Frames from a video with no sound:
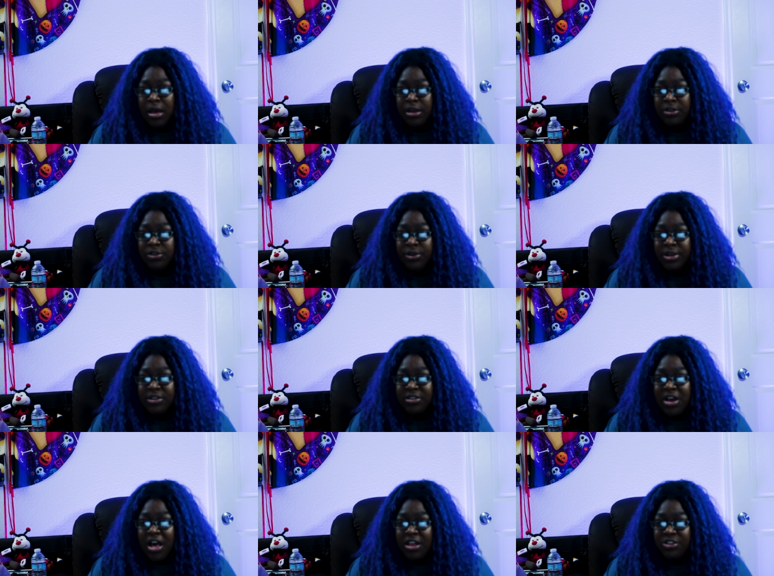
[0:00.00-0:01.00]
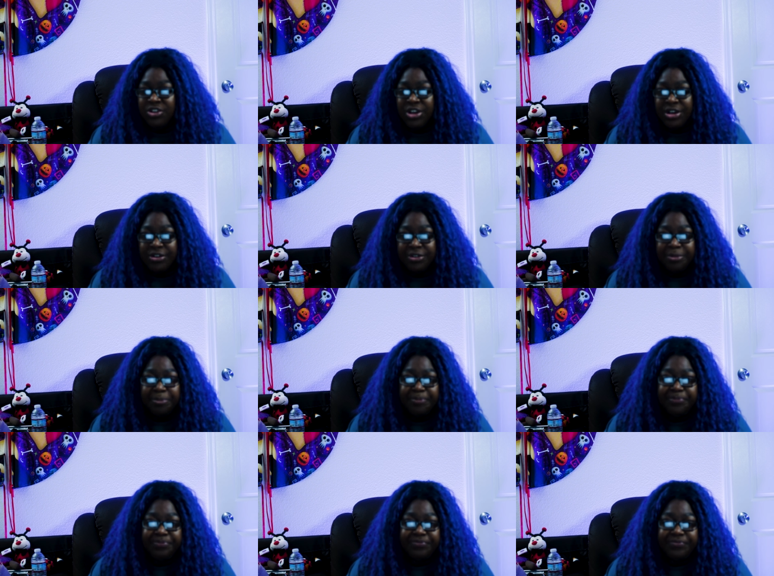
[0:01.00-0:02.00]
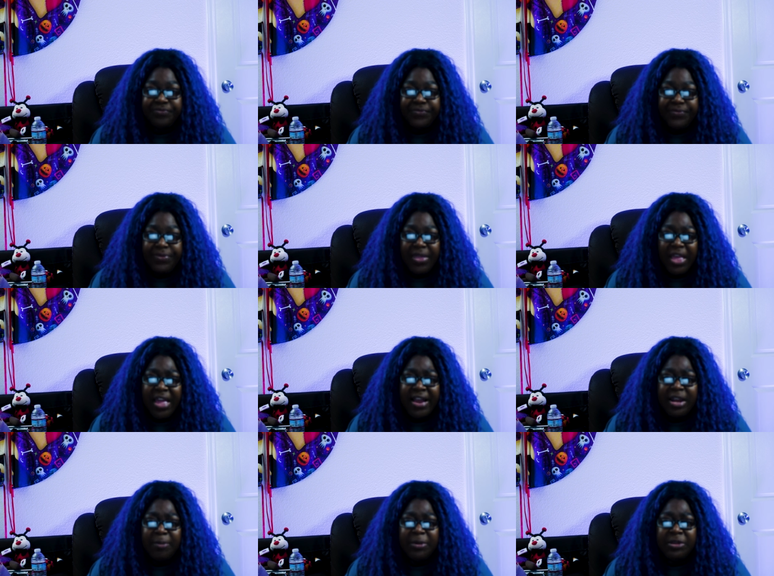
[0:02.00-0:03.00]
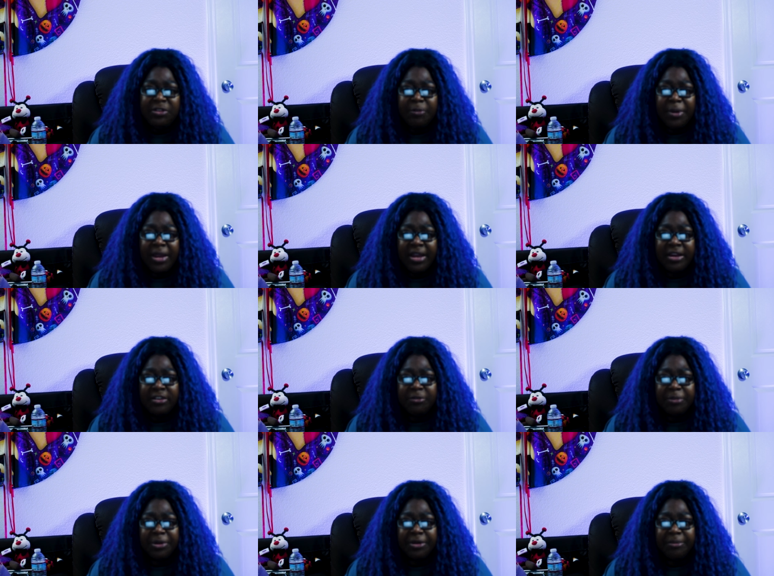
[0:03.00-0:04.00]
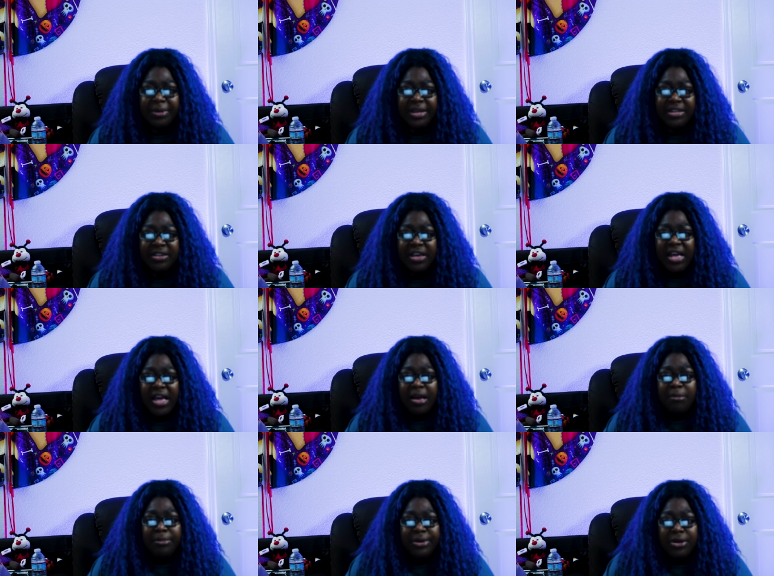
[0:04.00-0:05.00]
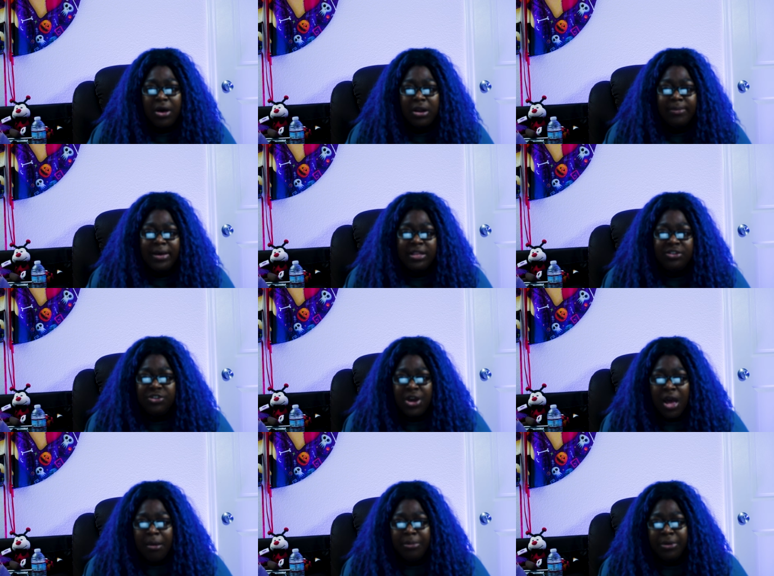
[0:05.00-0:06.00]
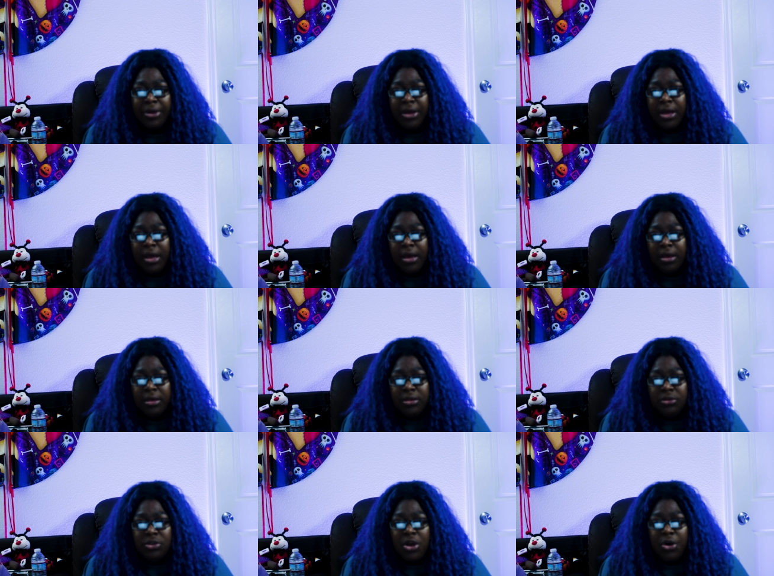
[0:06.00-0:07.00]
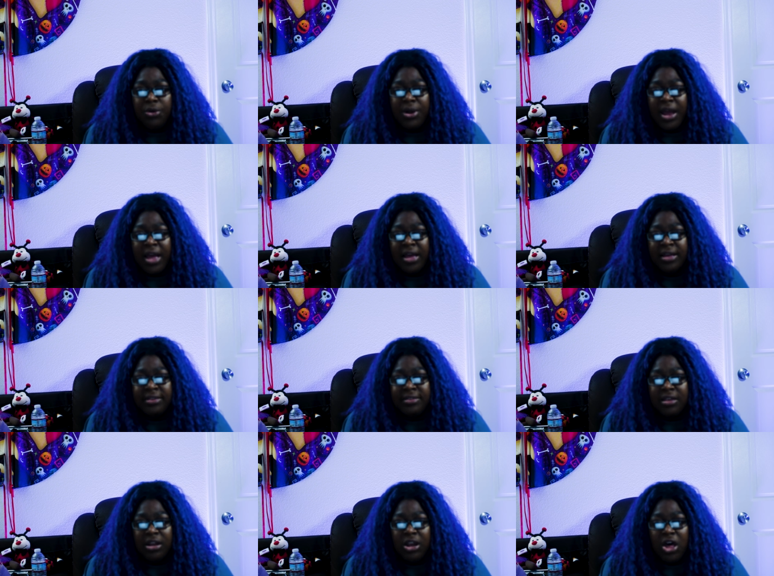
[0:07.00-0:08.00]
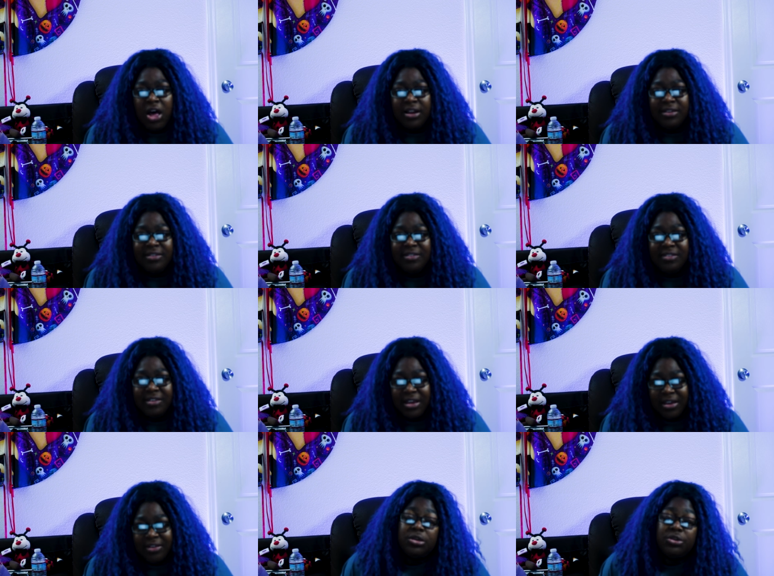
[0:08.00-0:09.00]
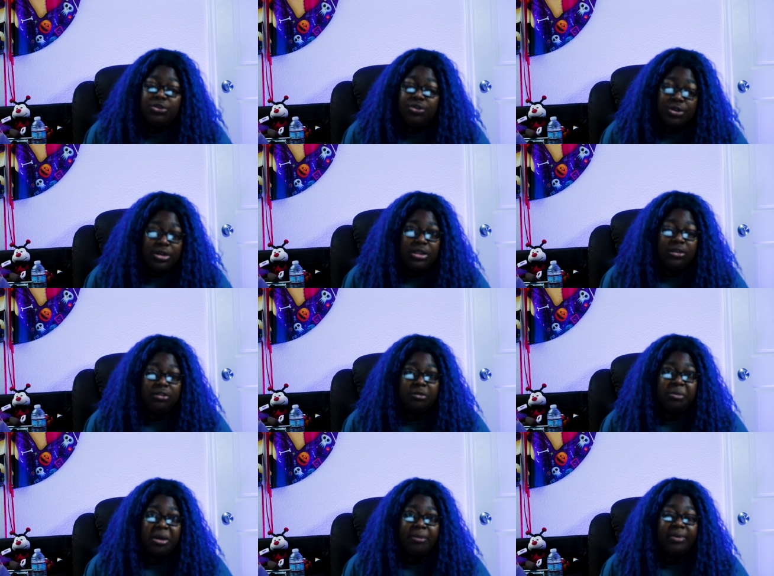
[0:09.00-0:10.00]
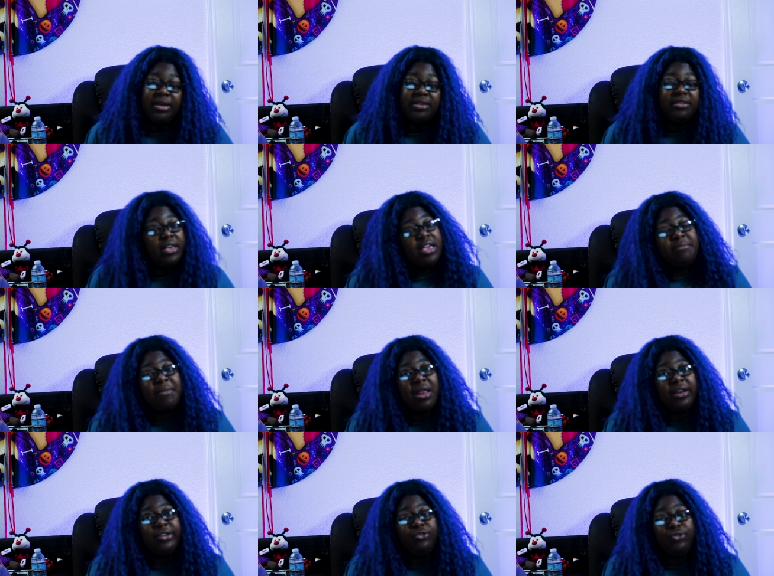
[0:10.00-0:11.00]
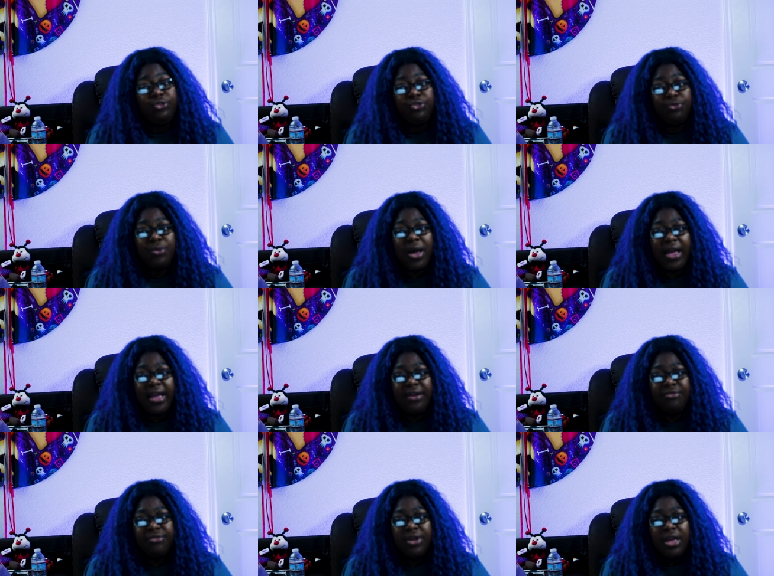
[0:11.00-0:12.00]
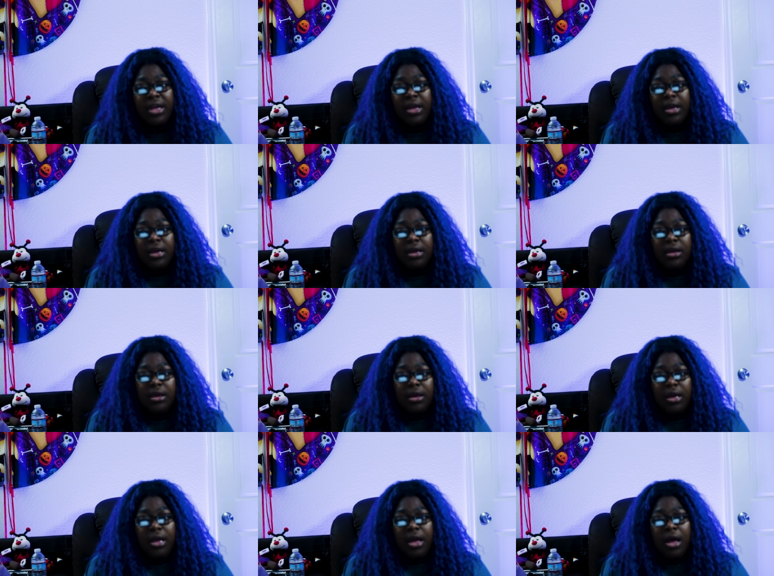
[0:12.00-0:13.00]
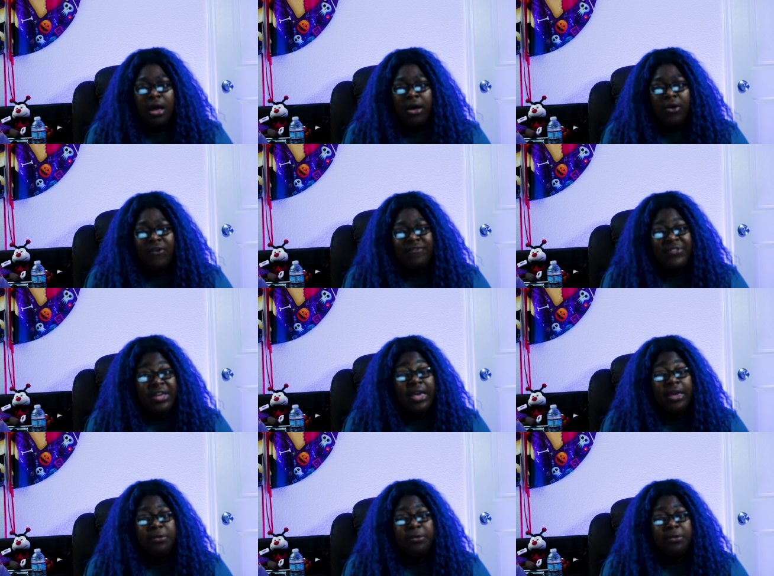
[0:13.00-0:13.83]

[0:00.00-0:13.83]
during his college years, and he participated in an experiment put on by the shop known as Lot 6. During these experiments, he met his future wife, uh, Vicky,